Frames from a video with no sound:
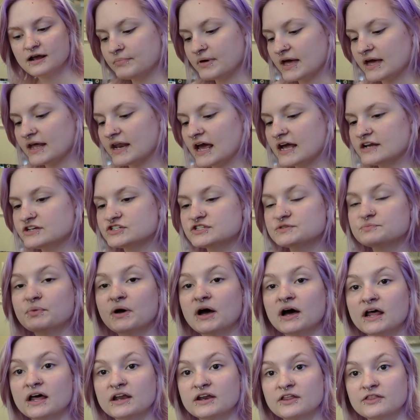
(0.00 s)
but I just
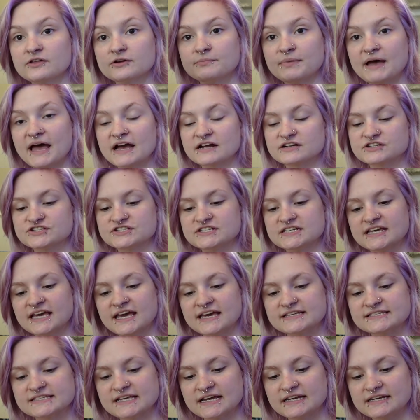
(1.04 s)
bought another bag just in
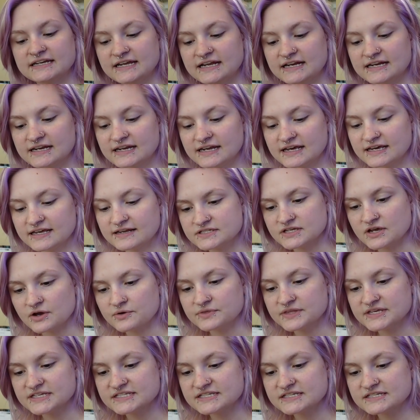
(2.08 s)
case I needed it. So
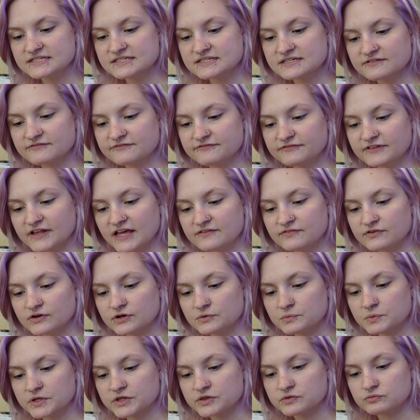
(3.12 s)
this is
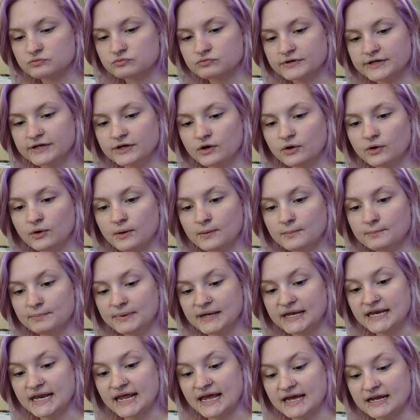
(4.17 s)
flavored with real
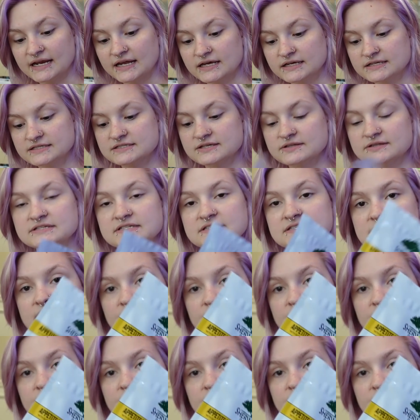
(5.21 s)
banana. So this is